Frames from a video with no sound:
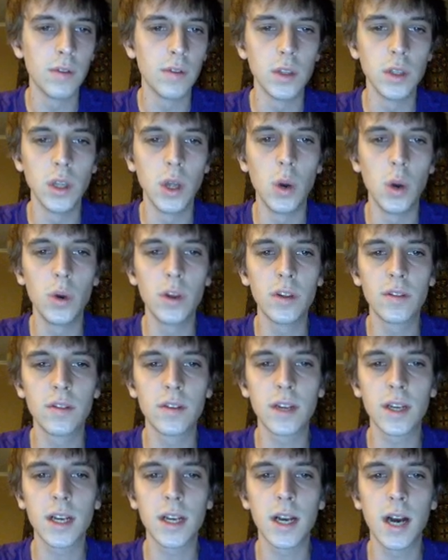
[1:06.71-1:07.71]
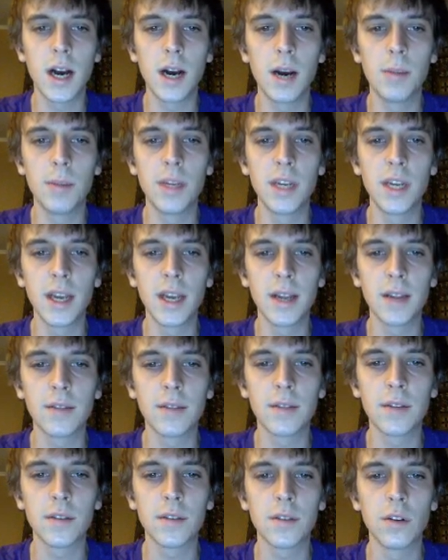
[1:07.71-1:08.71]
the lowest common
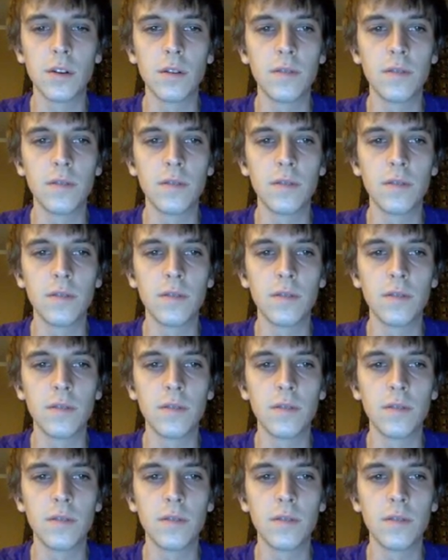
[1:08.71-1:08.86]
ancestor